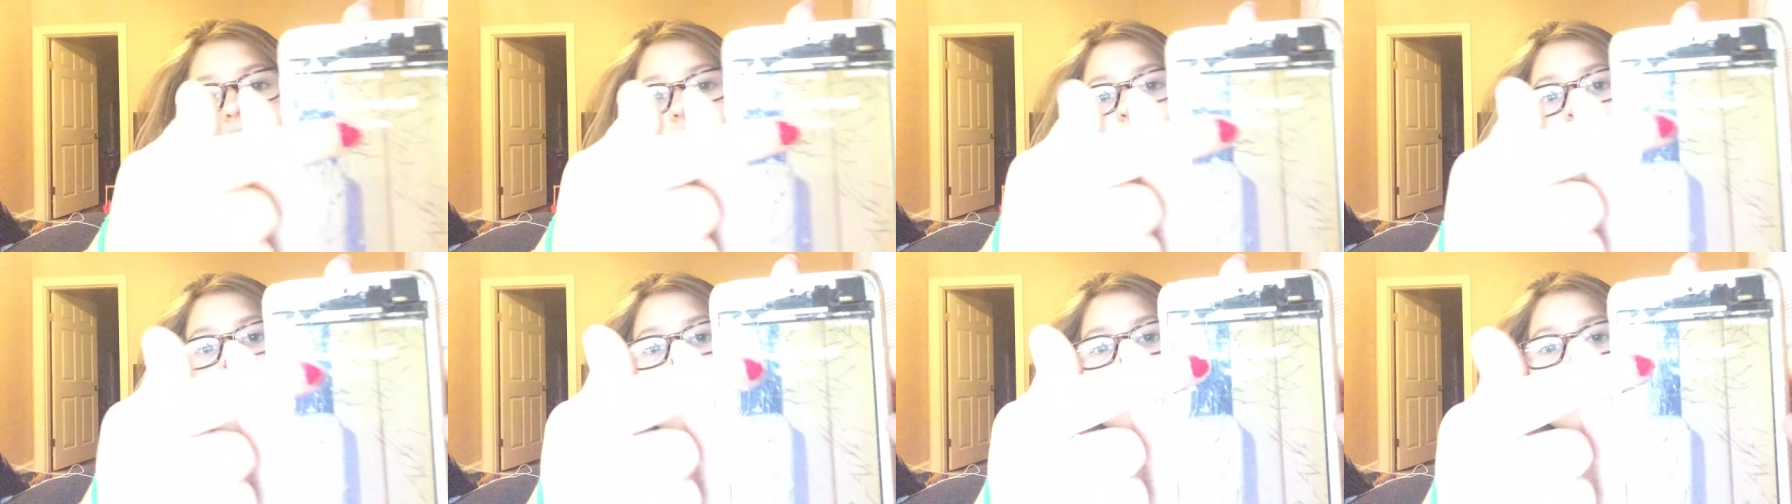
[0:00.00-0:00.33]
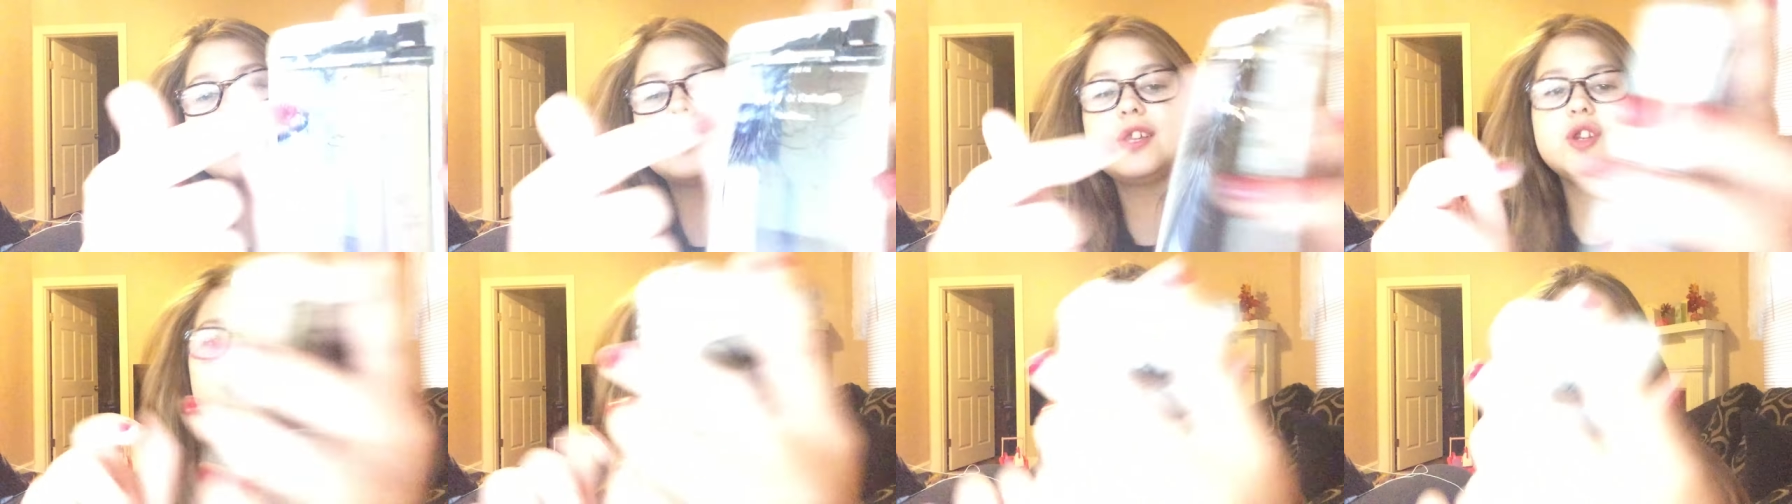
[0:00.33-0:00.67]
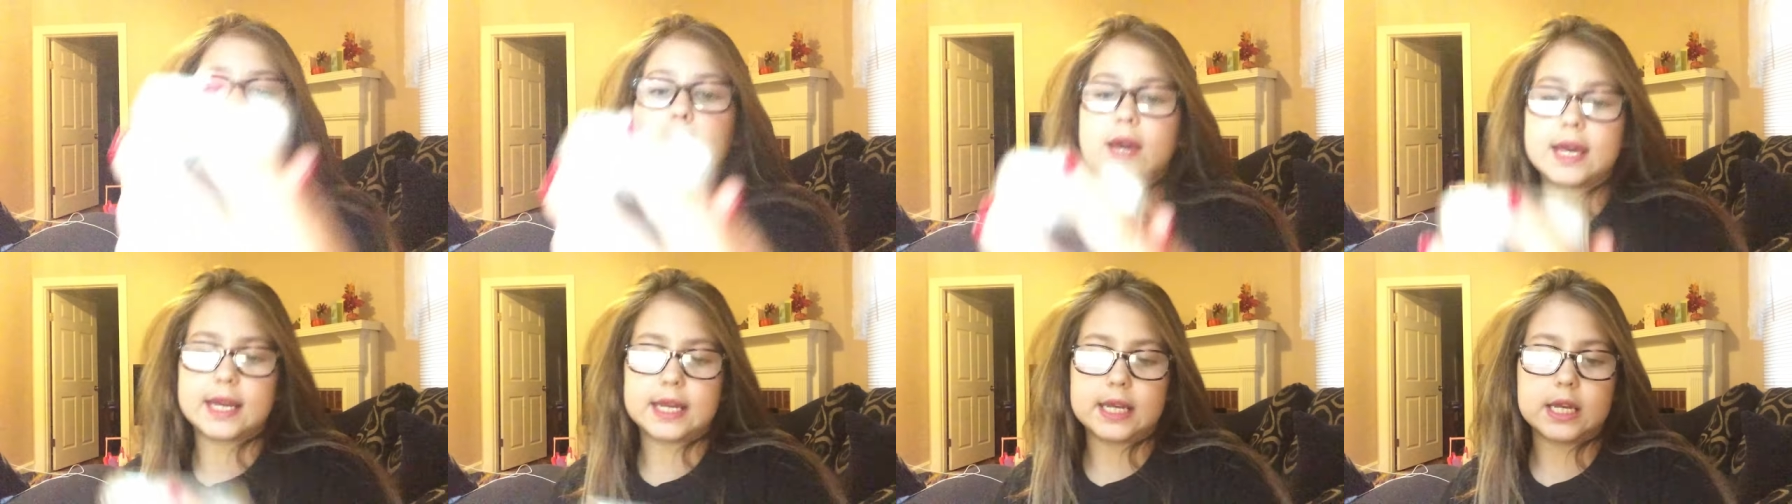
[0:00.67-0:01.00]
says Carly
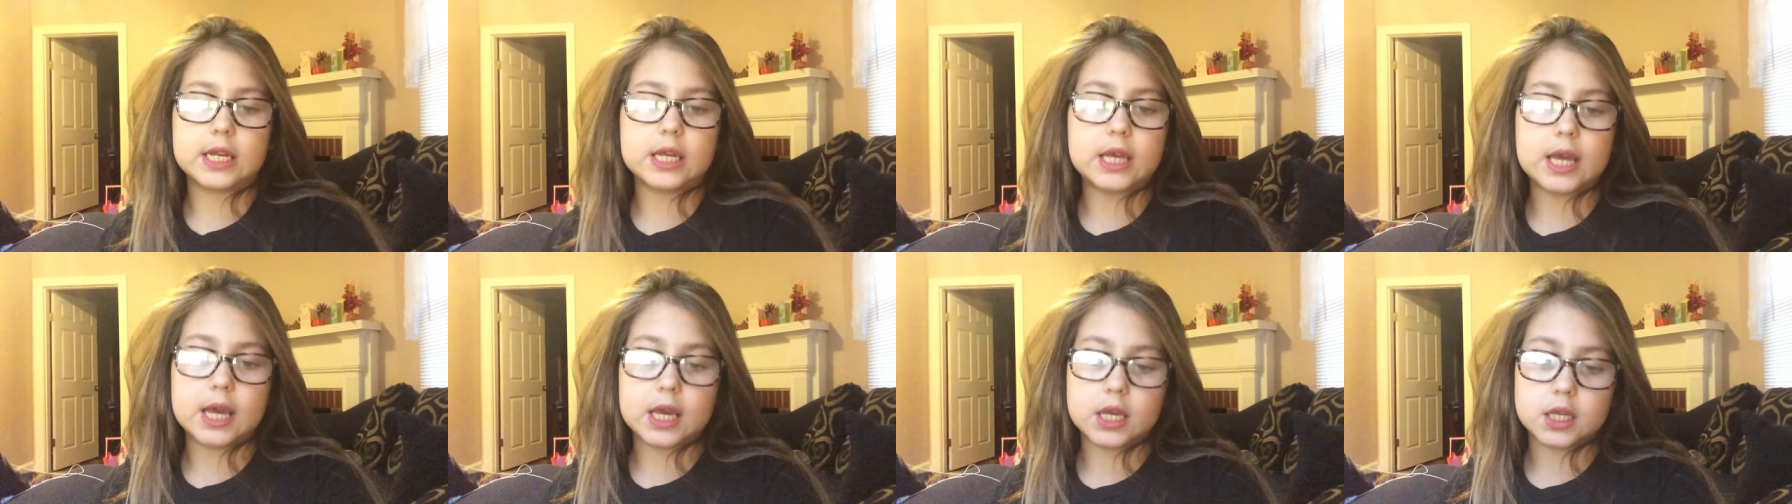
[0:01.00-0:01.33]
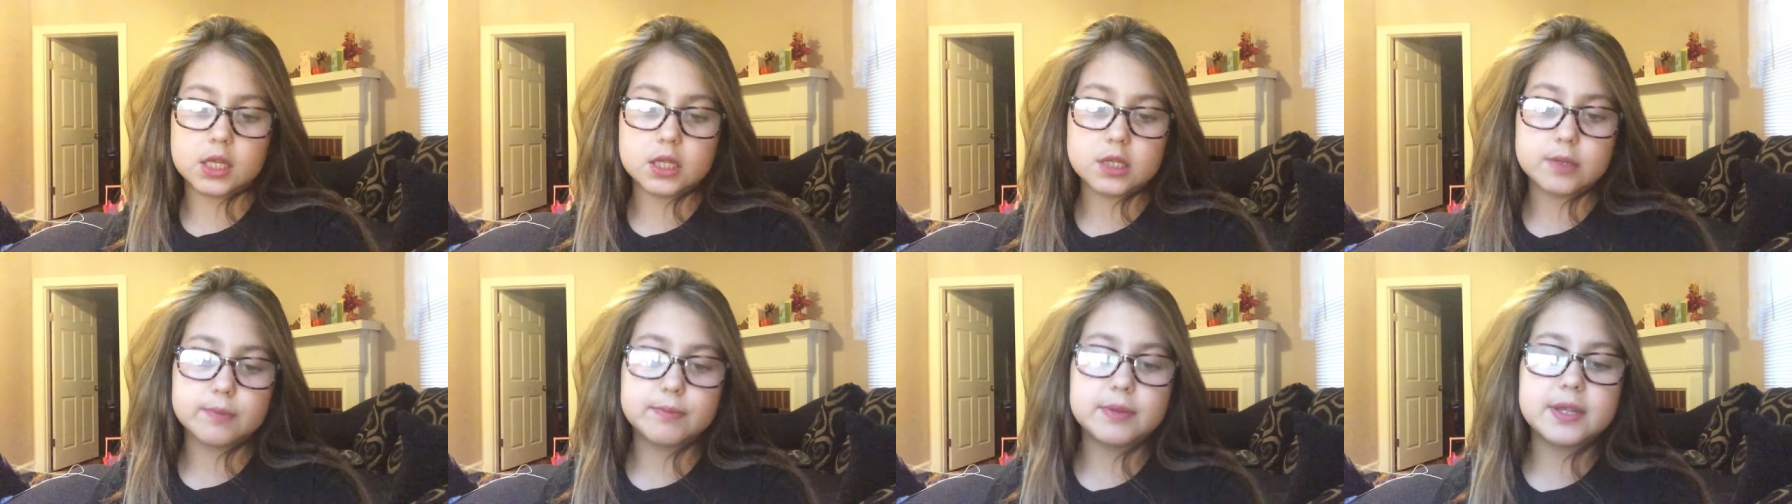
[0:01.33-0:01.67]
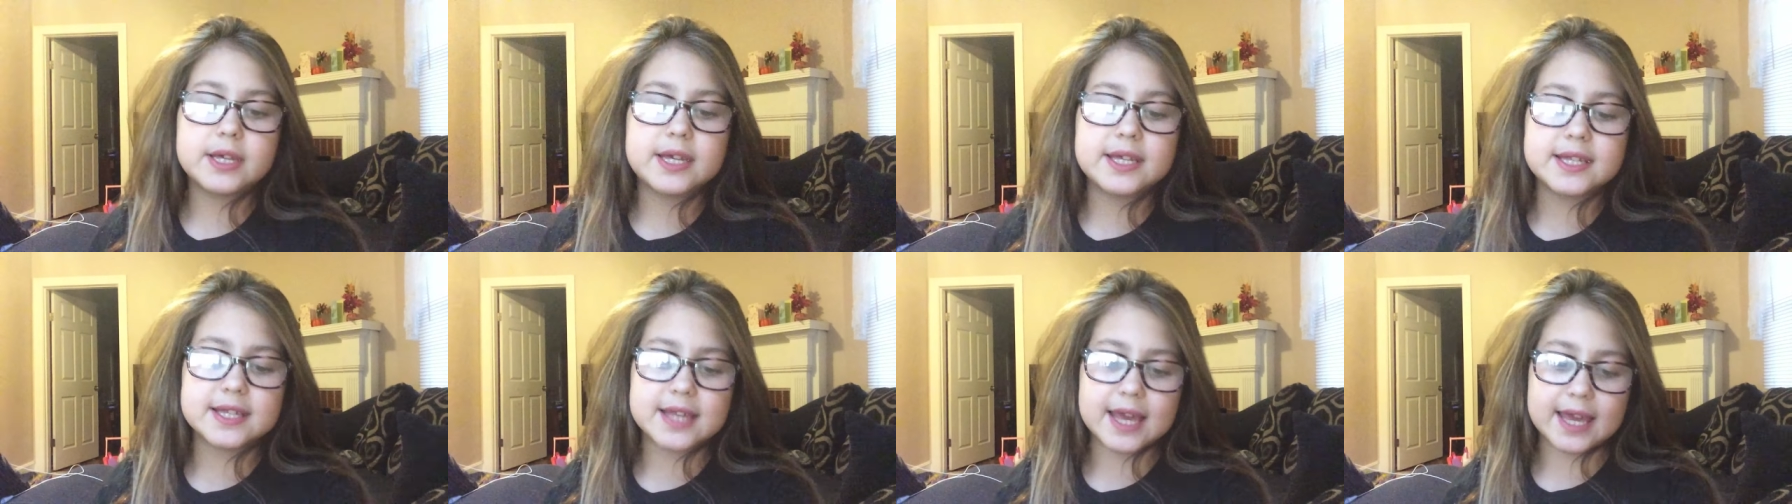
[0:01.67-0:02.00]
Twin. Yes,
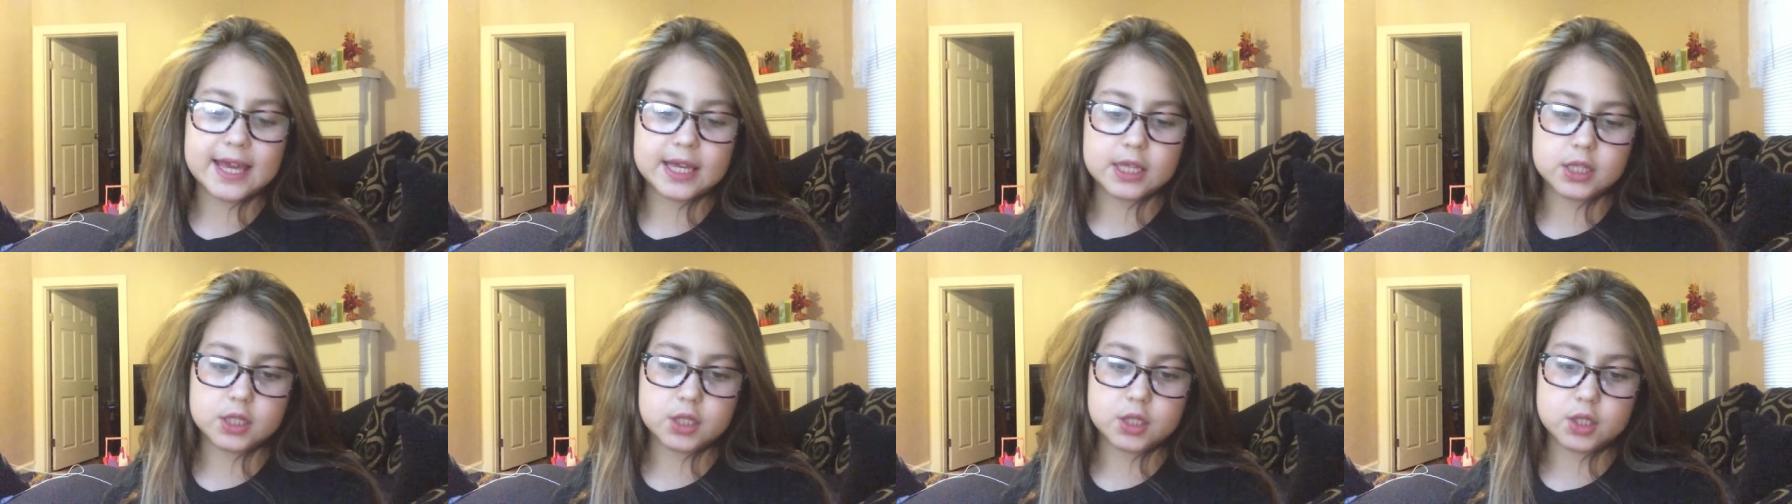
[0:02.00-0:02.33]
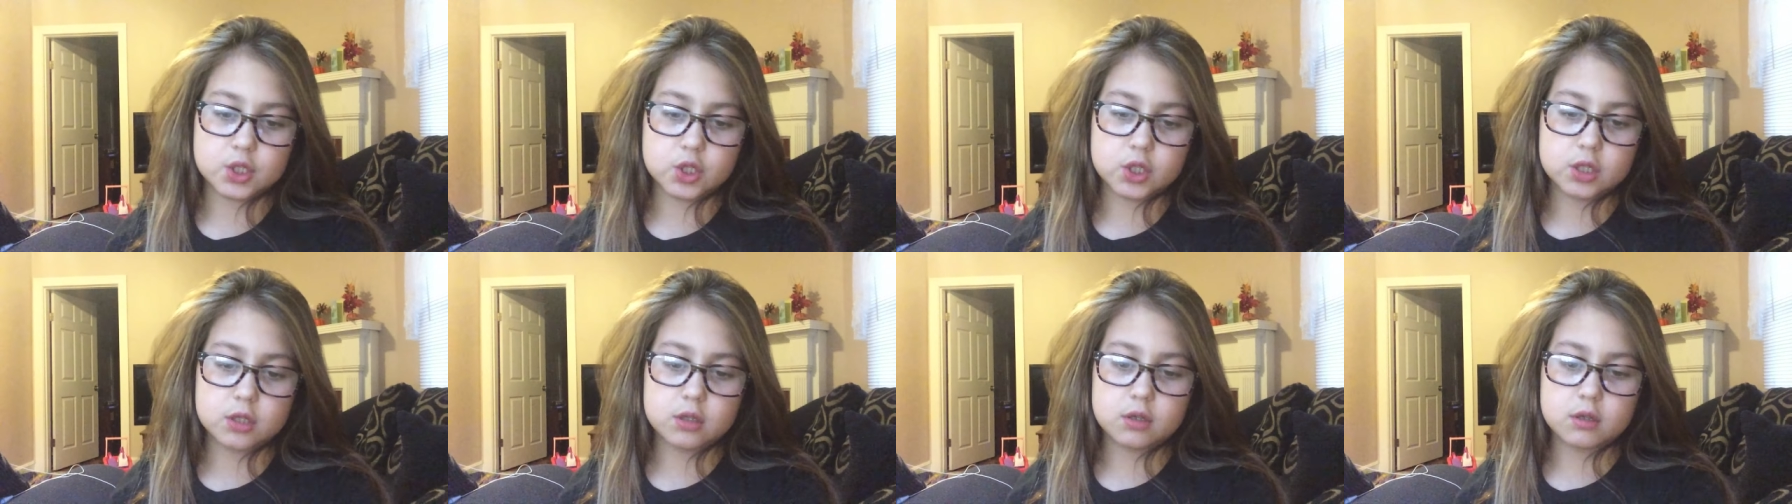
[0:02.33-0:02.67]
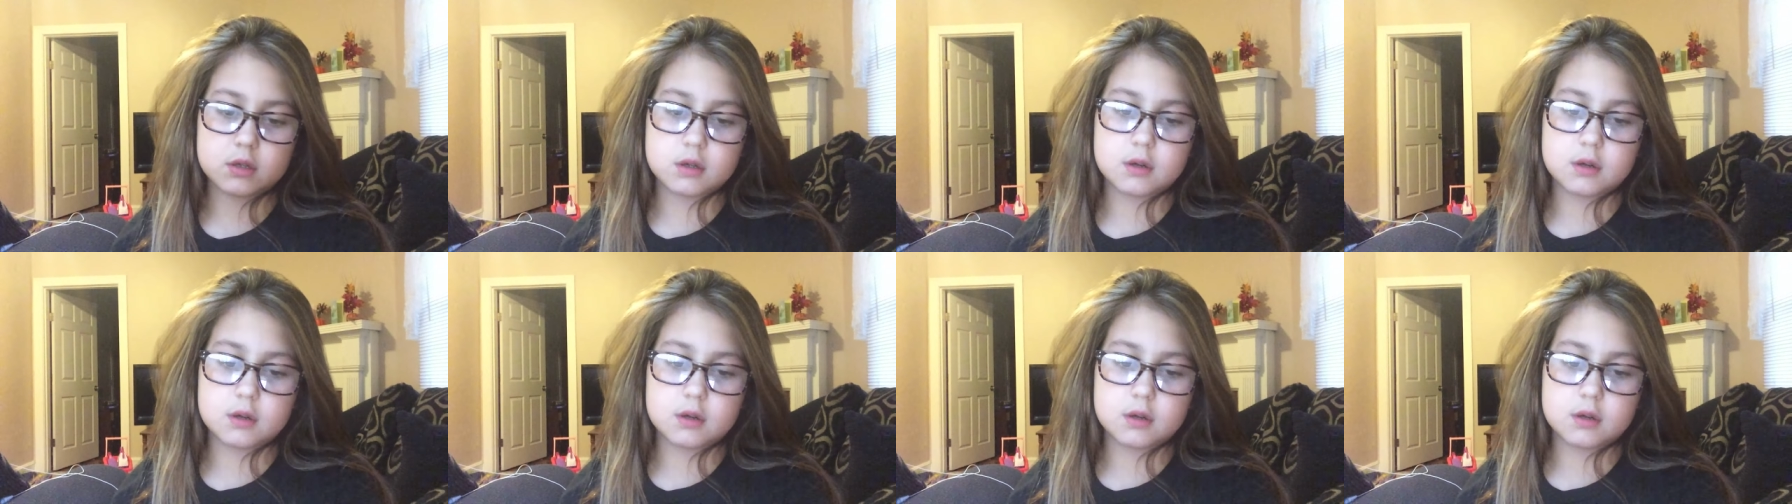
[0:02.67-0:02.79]
please answer.